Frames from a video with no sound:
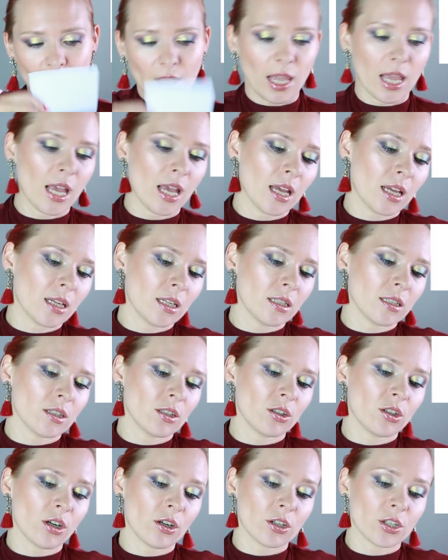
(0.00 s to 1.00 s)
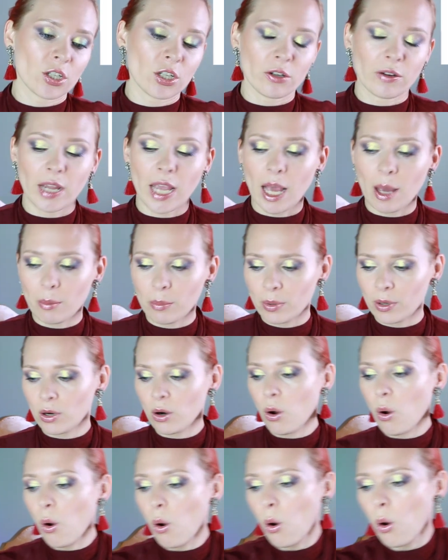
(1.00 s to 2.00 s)
and Dark Cherry
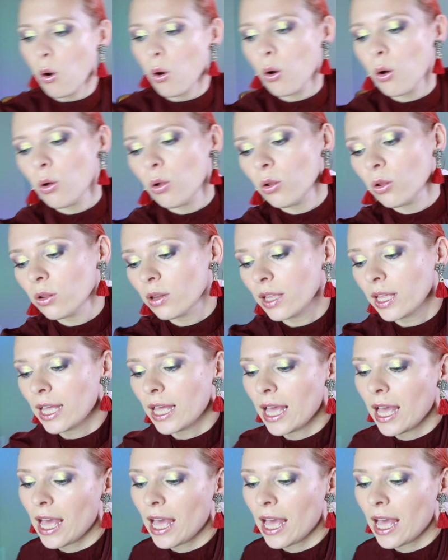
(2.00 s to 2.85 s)
Amber all